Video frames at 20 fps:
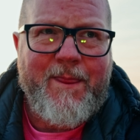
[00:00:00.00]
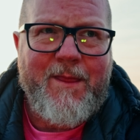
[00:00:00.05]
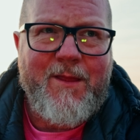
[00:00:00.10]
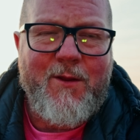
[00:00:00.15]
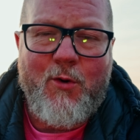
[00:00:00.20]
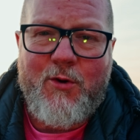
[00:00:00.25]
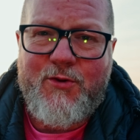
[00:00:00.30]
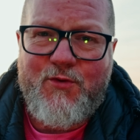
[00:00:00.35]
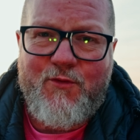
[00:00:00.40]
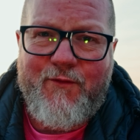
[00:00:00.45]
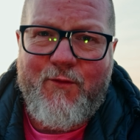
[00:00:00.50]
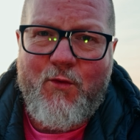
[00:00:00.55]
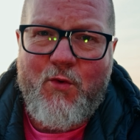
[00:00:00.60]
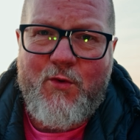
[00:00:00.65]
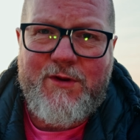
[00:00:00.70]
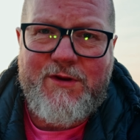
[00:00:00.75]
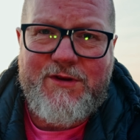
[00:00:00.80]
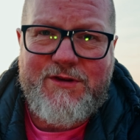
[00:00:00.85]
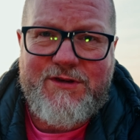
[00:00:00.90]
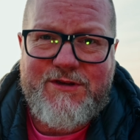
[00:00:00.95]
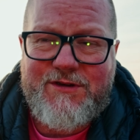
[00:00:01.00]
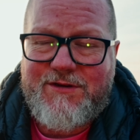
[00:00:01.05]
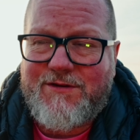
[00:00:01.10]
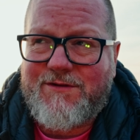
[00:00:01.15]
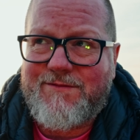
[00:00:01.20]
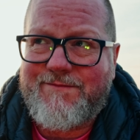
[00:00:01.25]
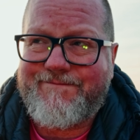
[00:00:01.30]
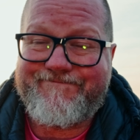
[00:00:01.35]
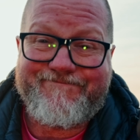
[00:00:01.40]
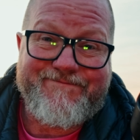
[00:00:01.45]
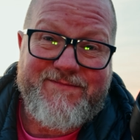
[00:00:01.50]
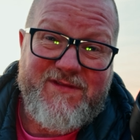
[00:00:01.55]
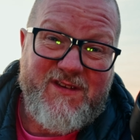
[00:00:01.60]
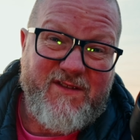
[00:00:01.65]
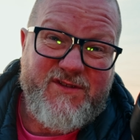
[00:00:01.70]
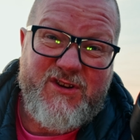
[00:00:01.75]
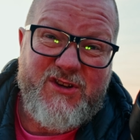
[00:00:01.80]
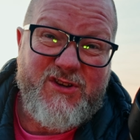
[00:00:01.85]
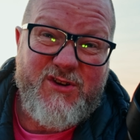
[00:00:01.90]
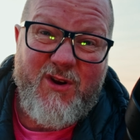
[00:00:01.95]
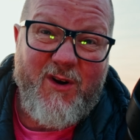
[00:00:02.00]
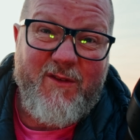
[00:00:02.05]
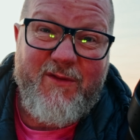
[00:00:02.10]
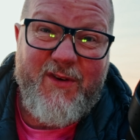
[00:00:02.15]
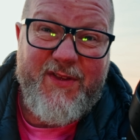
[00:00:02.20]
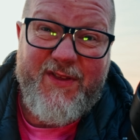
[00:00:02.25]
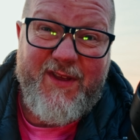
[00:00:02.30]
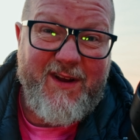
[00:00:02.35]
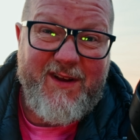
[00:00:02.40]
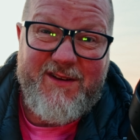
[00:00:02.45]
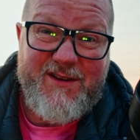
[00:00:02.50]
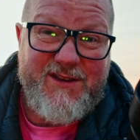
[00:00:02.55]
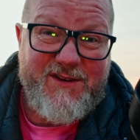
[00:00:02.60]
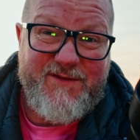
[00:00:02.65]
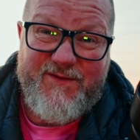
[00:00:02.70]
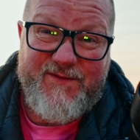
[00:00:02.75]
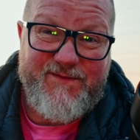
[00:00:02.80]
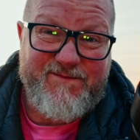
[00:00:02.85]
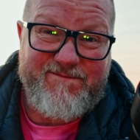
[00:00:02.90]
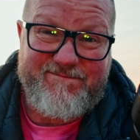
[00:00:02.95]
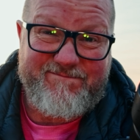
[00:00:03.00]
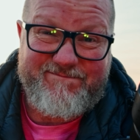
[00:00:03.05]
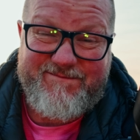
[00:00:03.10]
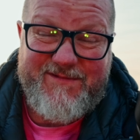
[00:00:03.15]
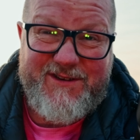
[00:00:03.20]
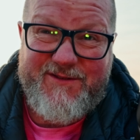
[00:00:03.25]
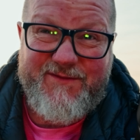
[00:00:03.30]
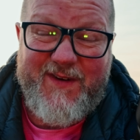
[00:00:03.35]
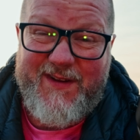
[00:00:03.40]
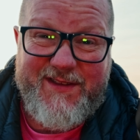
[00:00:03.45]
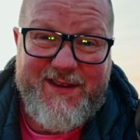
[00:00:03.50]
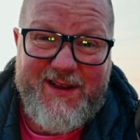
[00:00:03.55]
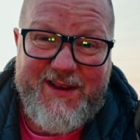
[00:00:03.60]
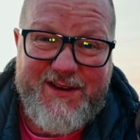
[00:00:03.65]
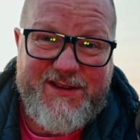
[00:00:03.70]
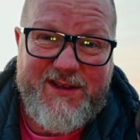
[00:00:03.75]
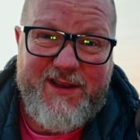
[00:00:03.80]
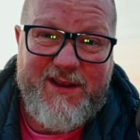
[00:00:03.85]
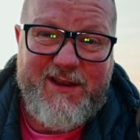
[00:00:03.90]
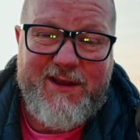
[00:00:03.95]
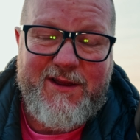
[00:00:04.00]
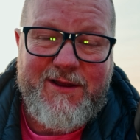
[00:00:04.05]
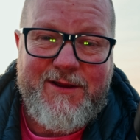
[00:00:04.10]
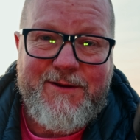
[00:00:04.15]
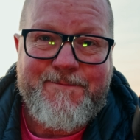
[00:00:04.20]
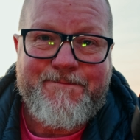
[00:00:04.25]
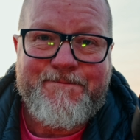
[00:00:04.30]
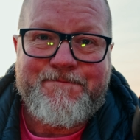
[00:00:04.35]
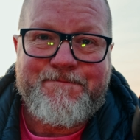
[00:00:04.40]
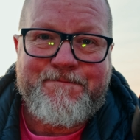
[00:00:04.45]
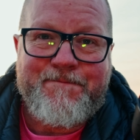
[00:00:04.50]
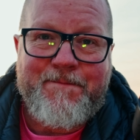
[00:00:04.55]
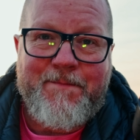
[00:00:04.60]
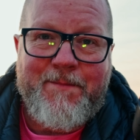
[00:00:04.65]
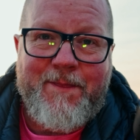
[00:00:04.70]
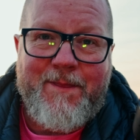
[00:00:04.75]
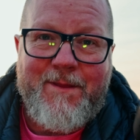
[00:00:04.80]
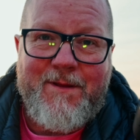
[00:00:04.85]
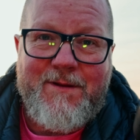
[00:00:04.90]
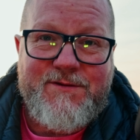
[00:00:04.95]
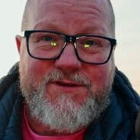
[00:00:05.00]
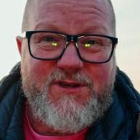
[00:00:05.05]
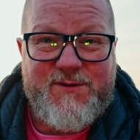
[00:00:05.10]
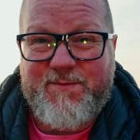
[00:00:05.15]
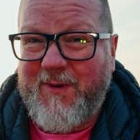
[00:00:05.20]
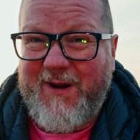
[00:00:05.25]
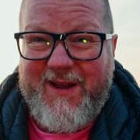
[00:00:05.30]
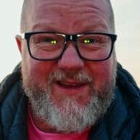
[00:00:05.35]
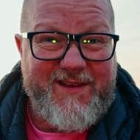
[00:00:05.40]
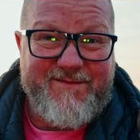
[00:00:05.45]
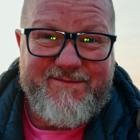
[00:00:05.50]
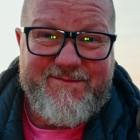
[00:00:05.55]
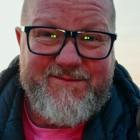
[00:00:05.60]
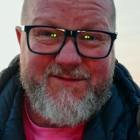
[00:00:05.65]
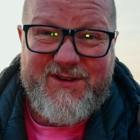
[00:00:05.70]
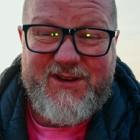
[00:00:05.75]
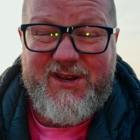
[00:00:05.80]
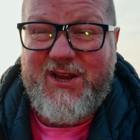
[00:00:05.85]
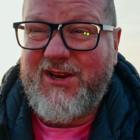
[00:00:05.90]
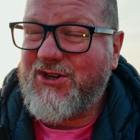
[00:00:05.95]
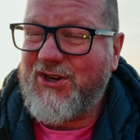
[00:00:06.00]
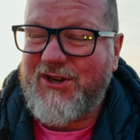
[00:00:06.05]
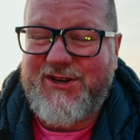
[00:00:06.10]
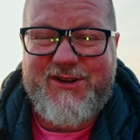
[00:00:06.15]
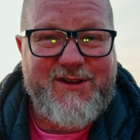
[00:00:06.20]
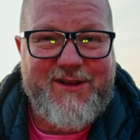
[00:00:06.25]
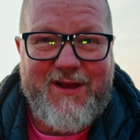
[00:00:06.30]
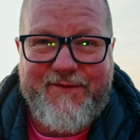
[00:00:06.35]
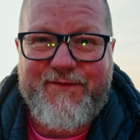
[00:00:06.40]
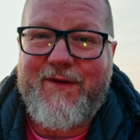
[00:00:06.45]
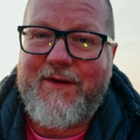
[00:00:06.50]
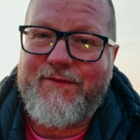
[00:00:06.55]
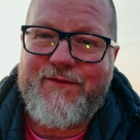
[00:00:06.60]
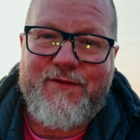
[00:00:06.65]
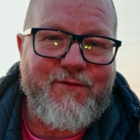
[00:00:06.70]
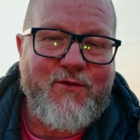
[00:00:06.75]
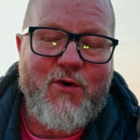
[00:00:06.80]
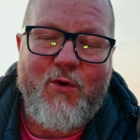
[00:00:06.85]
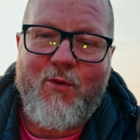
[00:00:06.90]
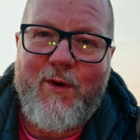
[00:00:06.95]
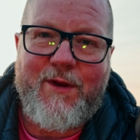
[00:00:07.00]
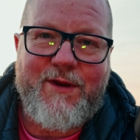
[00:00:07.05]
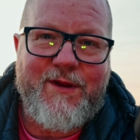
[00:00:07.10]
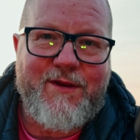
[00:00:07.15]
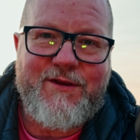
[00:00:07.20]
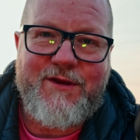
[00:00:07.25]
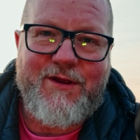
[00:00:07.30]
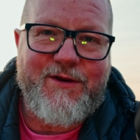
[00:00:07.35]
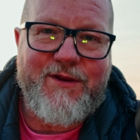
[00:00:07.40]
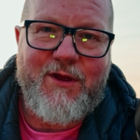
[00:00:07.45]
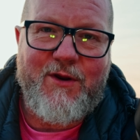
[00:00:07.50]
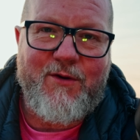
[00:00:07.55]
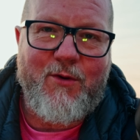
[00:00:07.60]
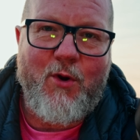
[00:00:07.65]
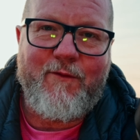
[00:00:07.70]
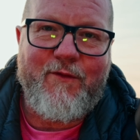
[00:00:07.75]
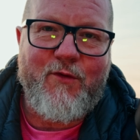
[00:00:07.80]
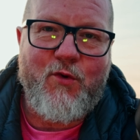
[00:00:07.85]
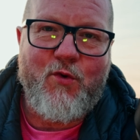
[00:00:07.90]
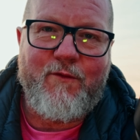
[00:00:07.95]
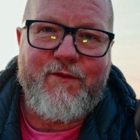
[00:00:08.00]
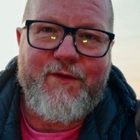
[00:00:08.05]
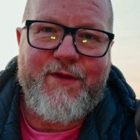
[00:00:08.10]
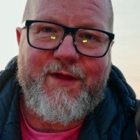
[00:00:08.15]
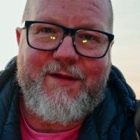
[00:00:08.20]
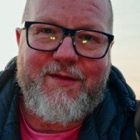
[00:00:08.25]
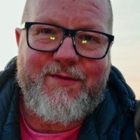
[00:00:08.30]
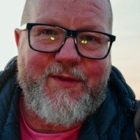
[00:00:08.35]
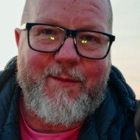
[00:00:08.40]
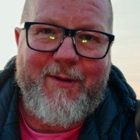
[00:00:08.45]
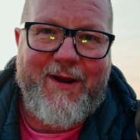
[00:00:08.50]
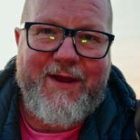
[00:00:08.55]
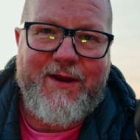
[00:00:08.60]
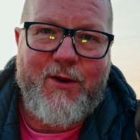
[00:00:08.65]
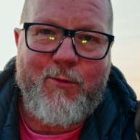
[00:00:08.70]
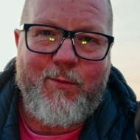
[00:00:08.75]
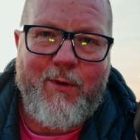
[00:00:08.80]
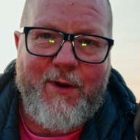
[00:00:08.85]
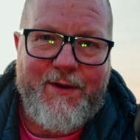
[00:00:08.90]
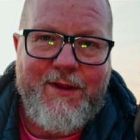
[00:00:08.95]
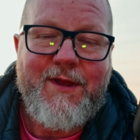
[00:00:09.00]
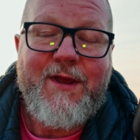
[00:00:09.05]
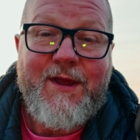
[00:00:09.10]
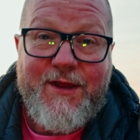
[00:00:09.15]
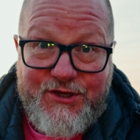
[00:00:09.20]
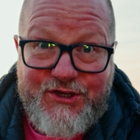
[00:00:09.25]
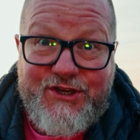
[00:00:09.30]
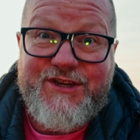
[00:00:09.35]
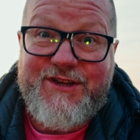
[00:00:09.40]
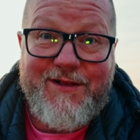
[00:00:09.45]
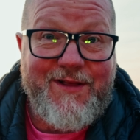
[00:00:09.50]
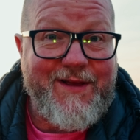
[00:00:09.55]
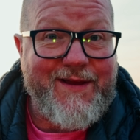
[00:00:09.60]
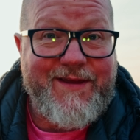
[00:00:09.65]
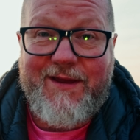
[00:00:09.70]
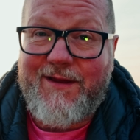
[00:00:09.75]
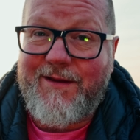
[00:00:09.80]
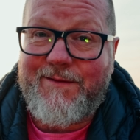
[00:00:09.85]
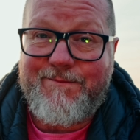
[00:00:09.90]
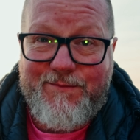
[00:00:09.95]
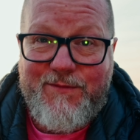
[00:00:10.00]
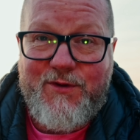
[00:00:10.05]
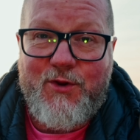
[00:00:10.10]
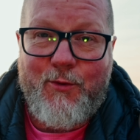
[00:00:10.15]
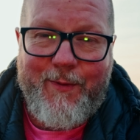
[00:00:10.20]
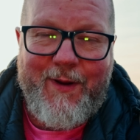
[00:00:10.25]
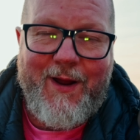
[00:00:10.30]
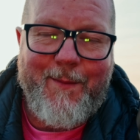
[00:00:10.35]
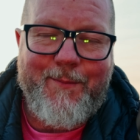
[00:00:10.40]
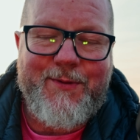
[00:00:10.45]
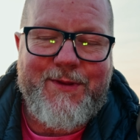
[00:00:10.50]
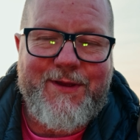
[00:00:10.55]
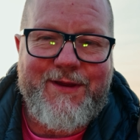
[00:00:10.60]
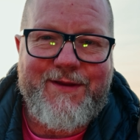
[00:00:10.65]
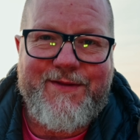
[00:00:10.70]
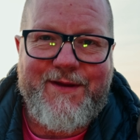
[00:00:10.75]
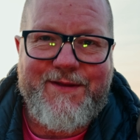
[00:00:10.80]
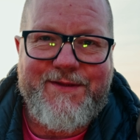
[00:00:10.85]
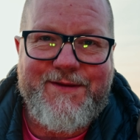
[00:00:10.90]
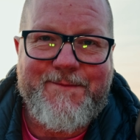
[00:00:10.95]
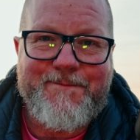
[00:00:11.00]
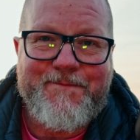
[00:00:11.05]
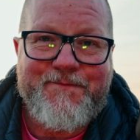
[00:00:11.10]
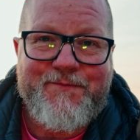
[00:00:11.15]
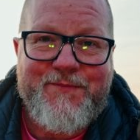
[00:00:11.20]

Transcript: The autofocus, I've just covered that. It's fantastic. Just buy it. Just if you've got one and you're hovering over the buy now button, just click it. You'll be happy that you did.